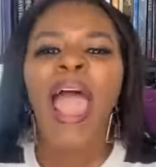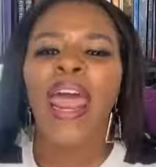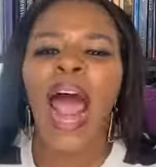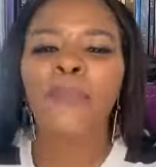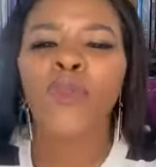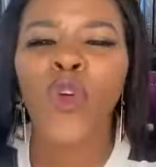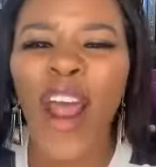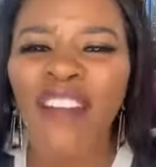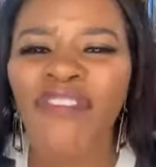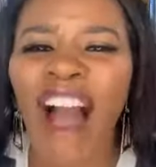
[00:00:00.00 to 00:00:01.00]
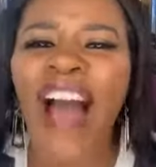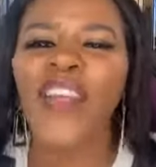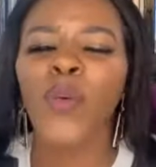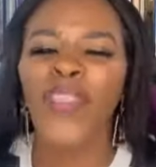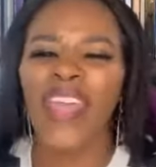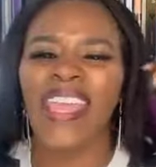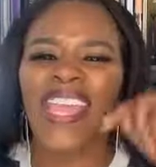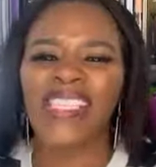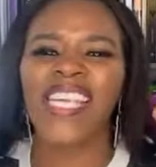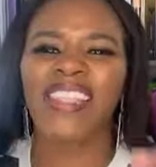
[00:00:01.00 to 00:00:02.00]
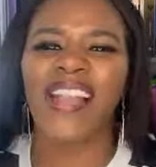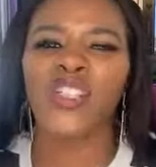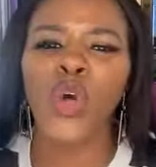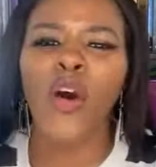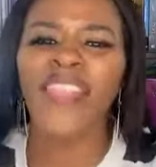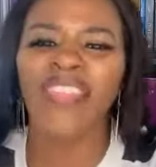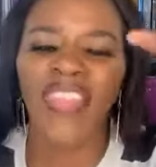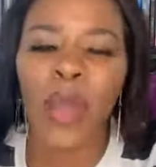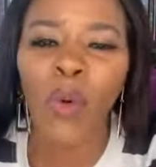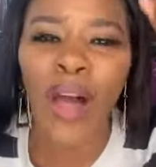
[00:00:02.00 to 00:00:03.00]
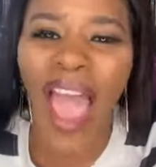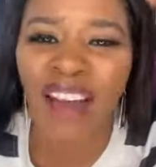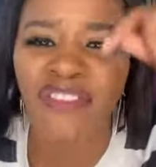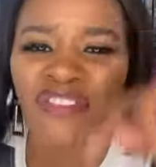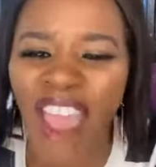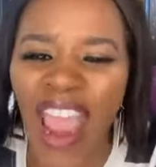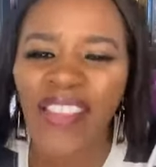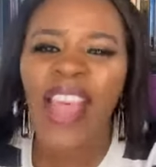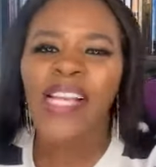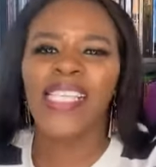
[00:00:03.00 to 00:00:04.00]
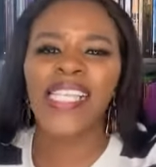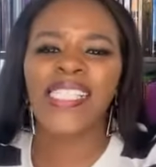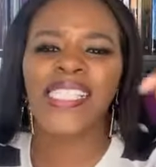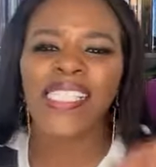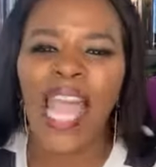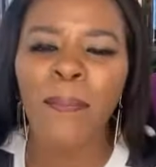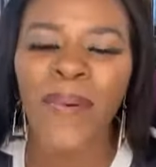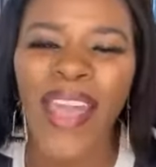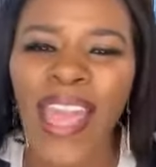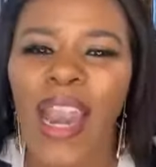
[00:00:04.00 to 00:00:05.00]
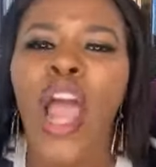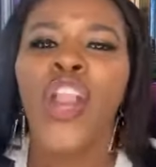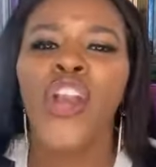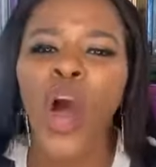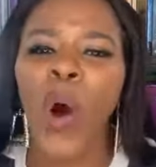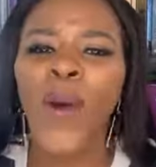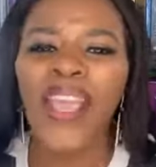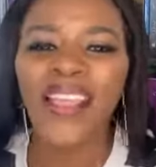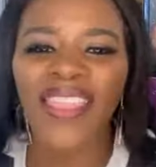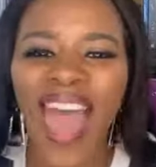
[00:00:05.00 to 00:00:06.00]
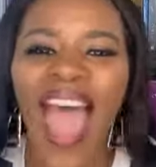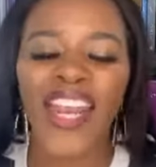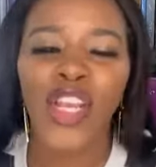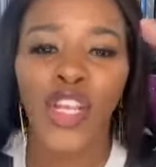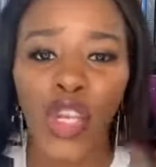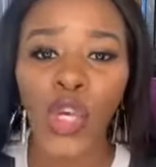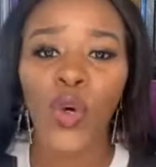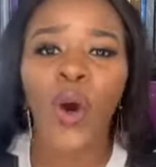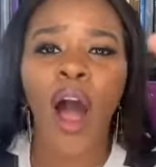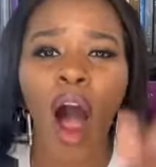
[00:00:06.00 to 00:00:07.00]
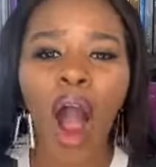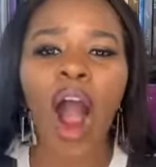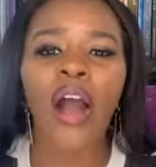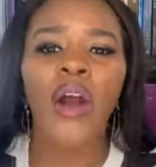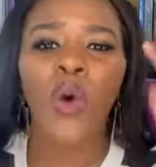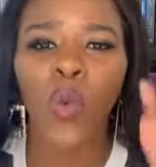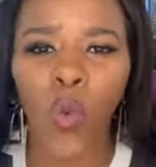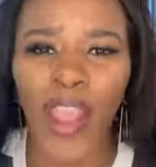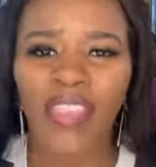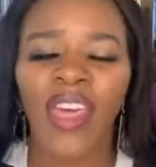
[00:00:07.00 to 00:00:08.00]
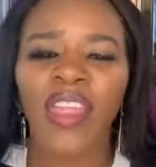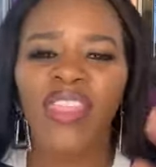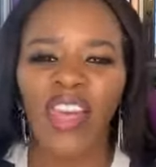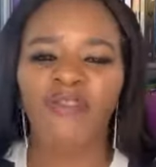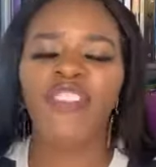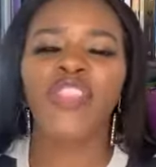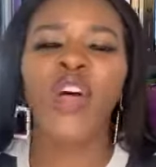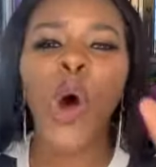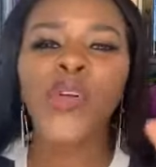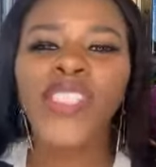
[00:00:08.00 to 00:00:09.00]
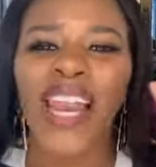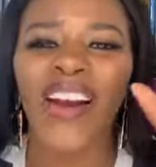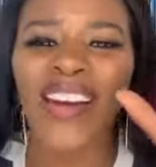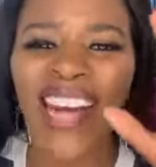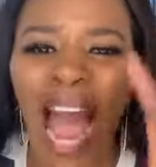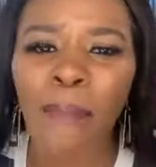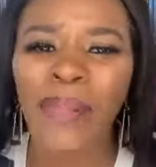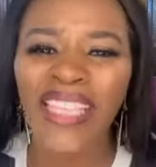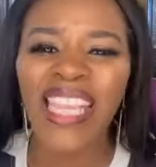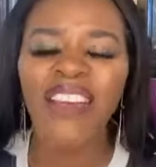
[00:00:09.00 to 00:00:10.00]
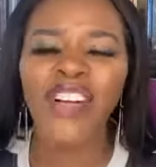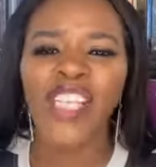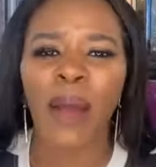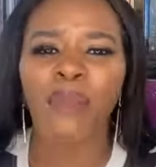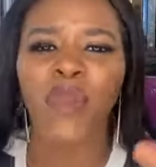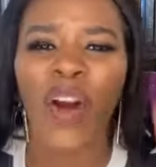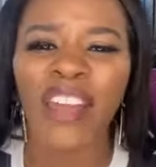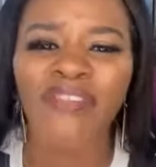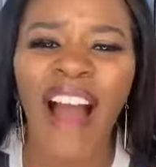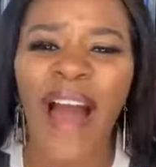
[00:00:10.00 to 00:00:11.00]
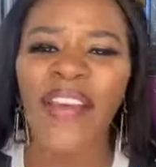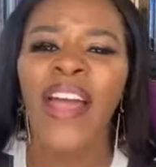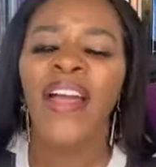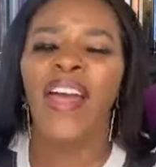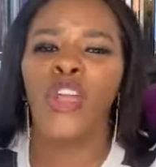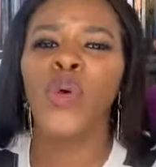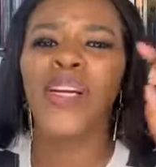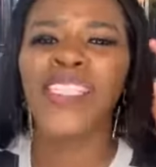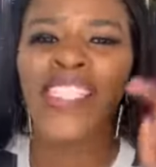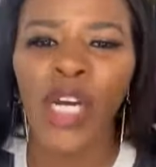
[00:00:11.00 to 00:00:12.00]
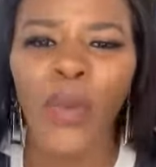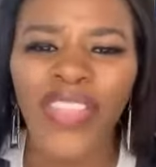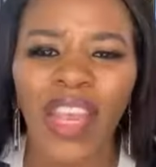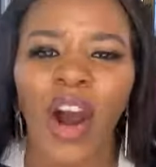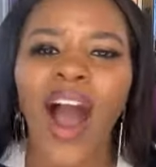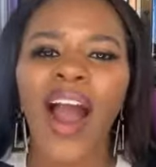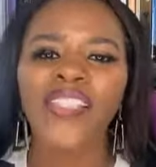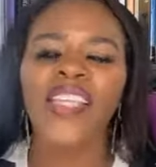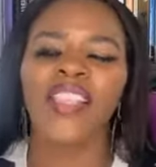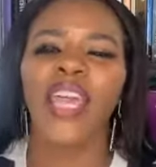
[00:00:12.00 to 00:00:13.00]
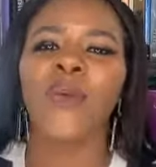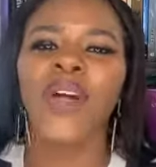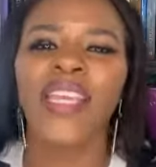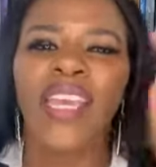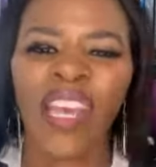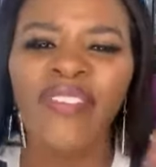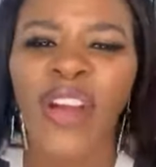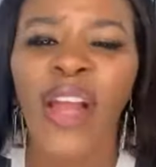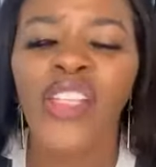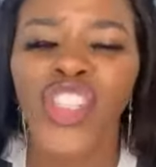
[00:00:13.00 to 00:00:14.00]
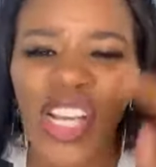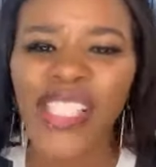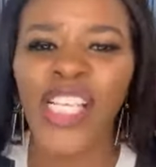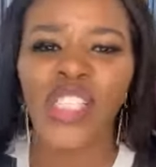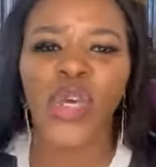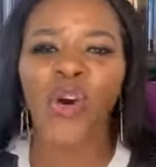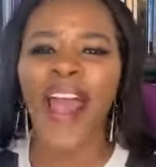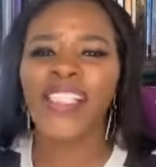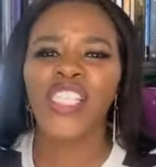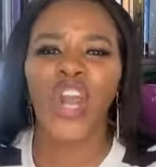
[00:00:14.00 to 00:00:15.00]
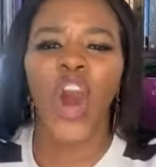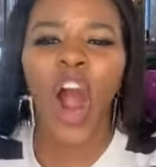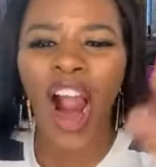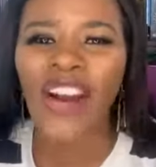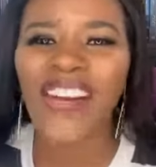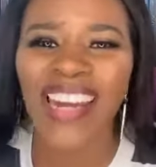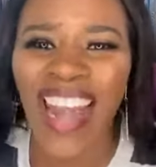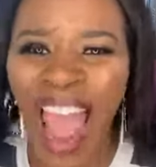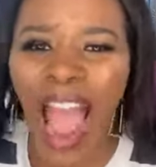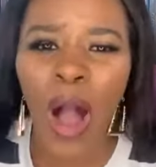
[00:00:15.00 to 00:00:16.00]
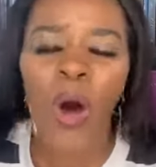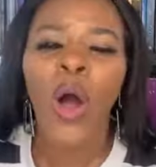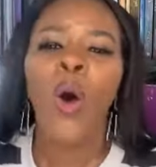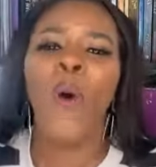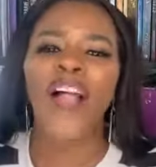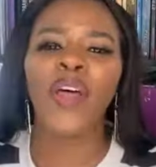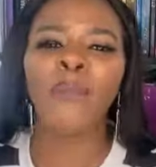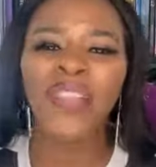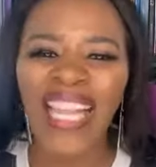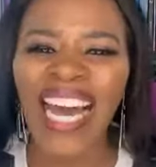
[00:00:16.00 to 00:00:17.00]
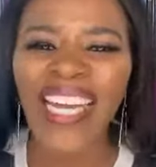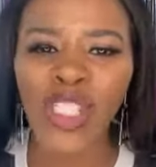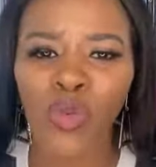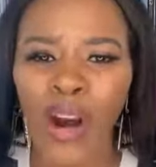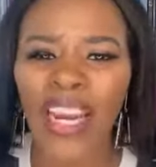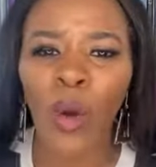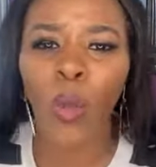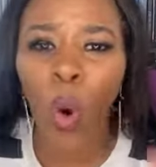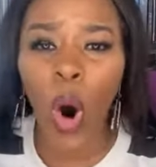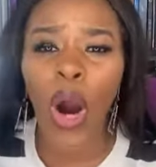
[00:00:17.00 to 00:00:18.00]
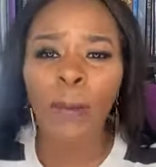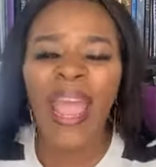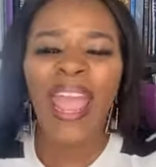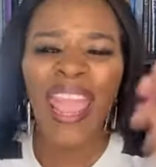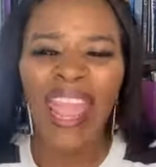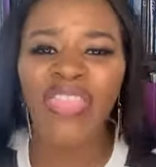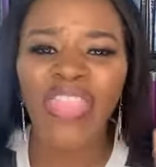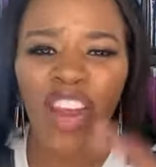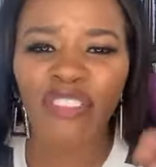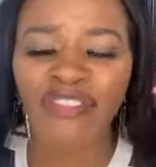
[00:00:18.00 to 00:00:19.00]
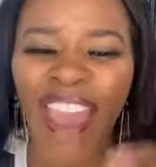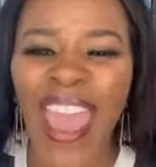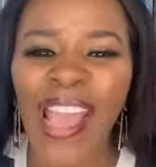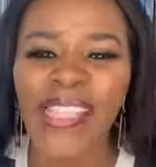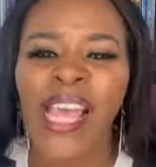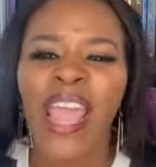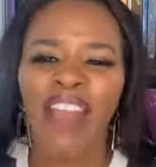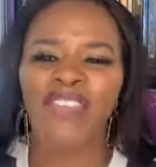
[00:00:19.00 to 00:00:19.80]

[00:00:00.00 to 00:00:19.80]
And I pray, Father, when they get to that door, that they will have faith to step in, knowing that you are with them. For those that are not believers, I pray, Father, that you would deal with their hearts, that they would give Jesus Christ their heart now while the blood is running warm in their veins.